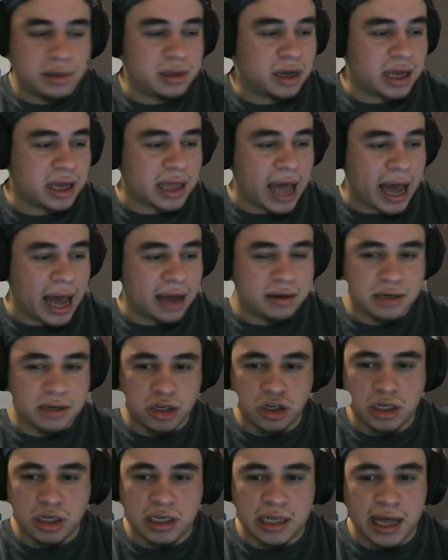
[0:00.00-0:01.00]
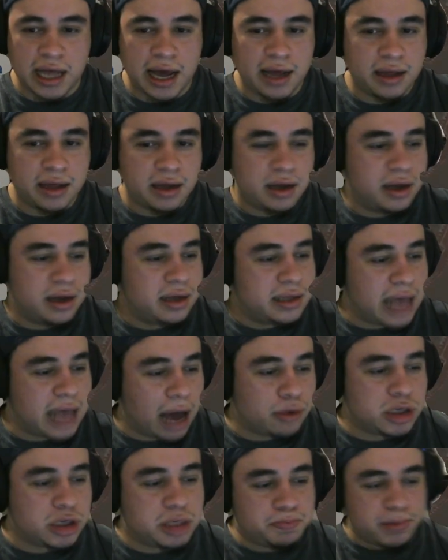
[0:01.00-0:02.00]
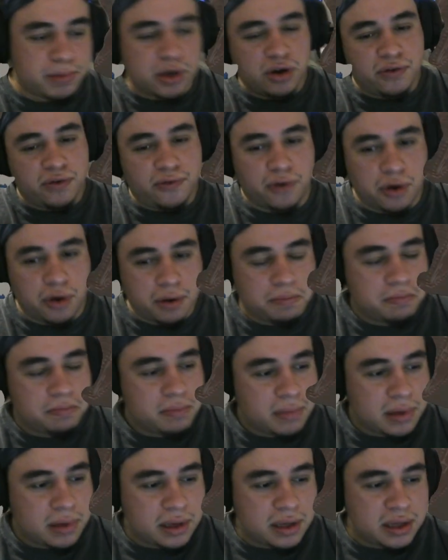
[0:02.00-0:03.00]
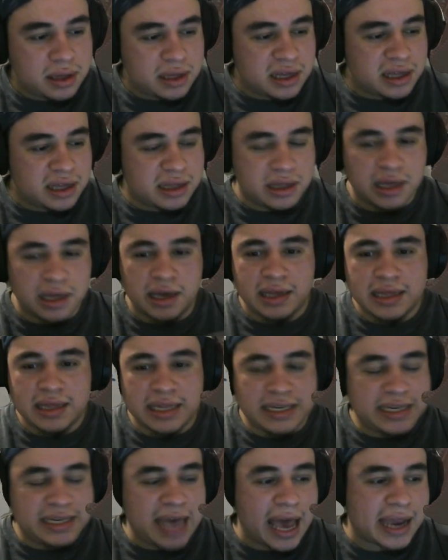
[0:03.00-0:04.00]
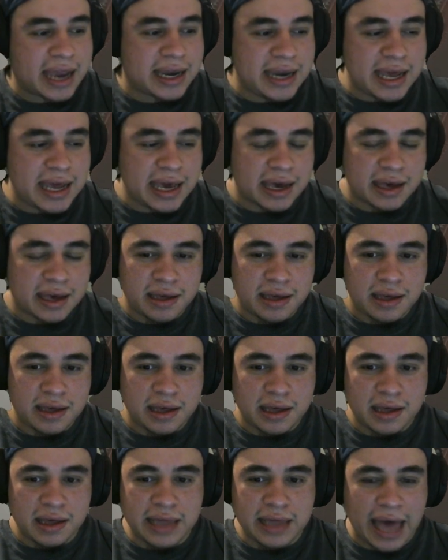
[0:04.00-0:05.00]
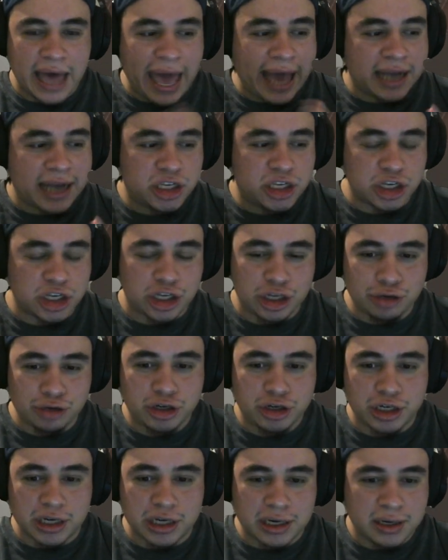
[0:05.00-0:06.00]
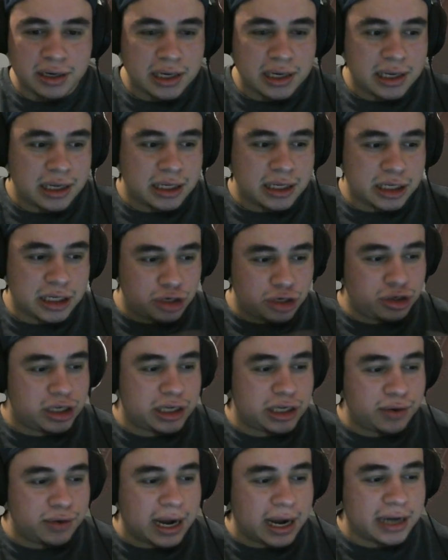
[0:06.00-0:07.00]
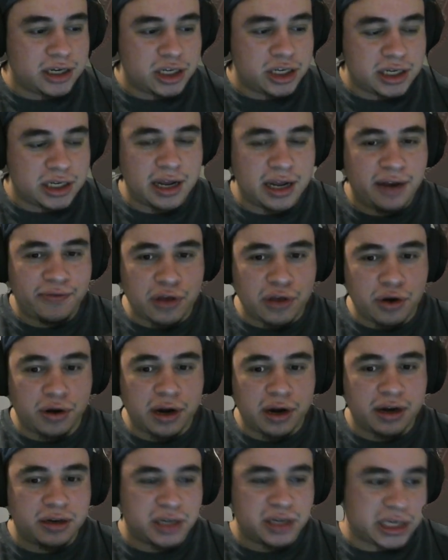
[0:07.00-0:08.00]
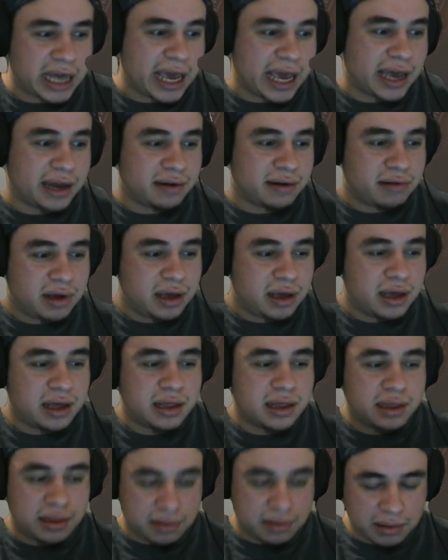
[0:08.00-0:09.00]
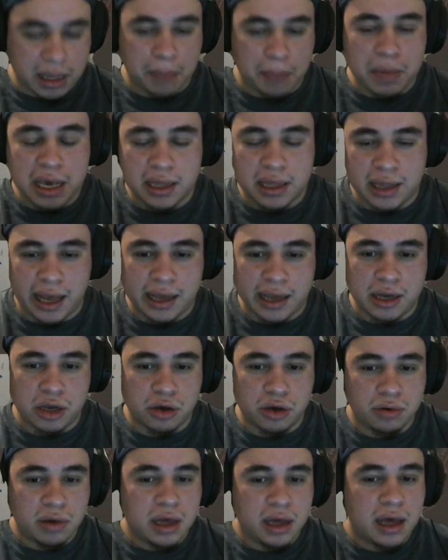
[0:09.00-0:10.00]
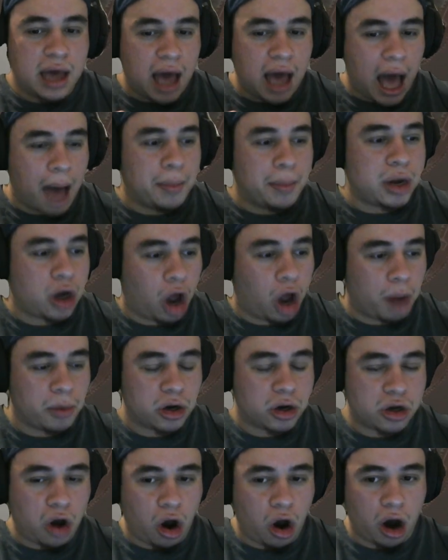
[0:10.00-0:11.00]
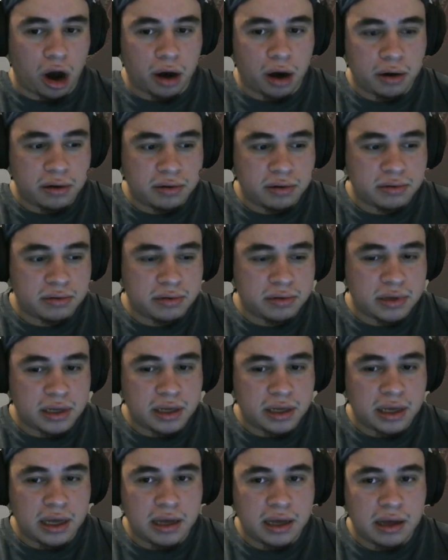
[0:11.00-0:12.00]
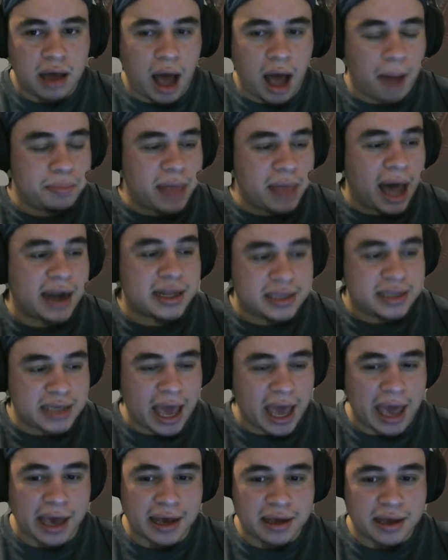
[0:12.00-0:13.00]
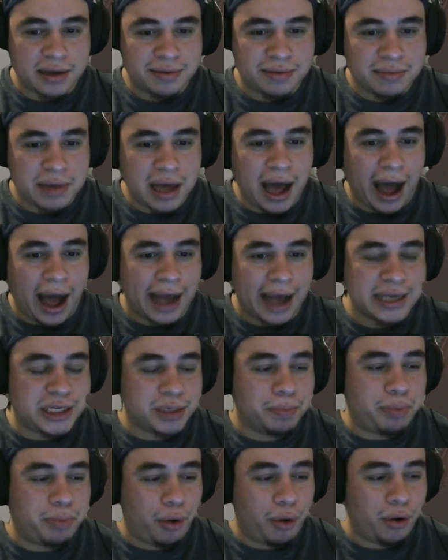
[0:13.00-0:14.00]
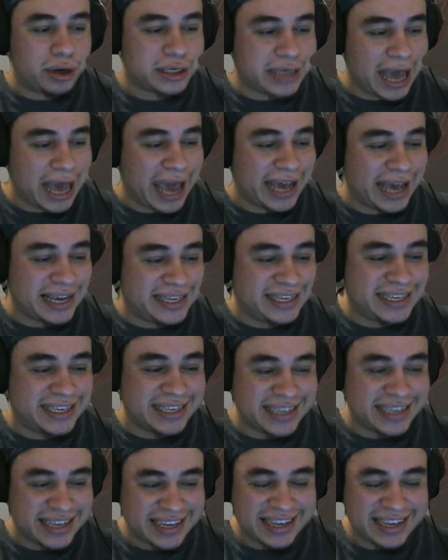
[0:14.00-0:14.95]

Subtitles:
Look at that. Did you see that? That was beautiful. The technique, the execution. Did you see what I just did? If you don't understand, let me enlighten you. I'm an armored car. I'm not a tank. I support tanks.